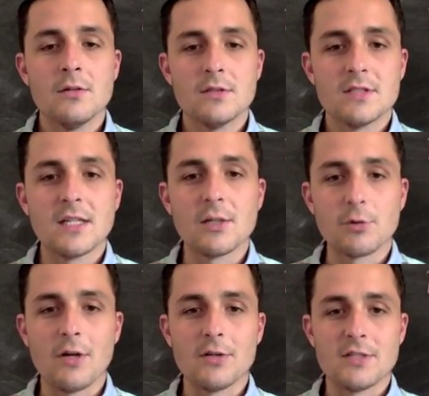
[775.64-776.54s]
second
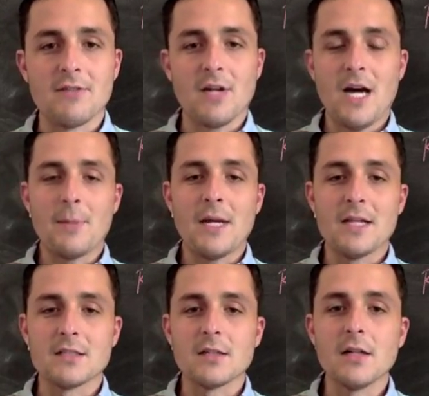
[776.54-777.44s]
graders having
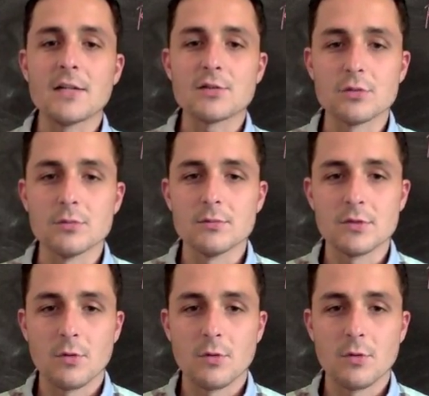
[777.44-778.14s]
iPads in classrooms